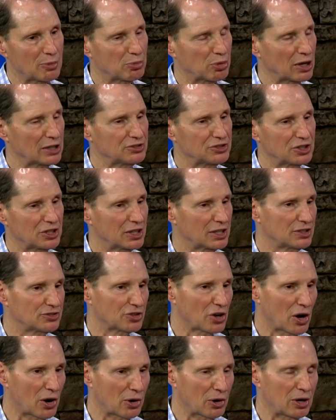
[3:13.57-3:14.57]
The president
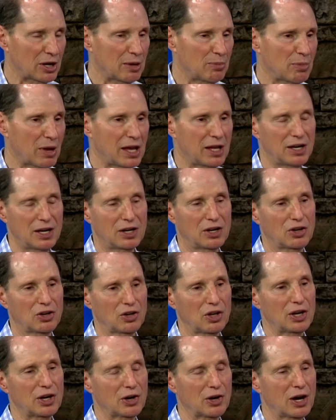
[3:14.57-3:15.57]
has already made it
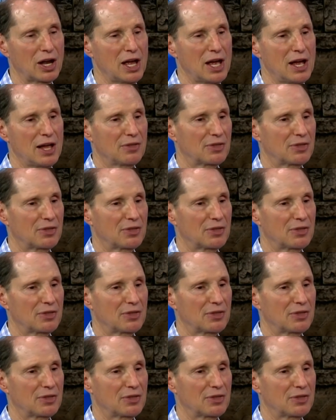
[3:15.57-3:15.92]
clear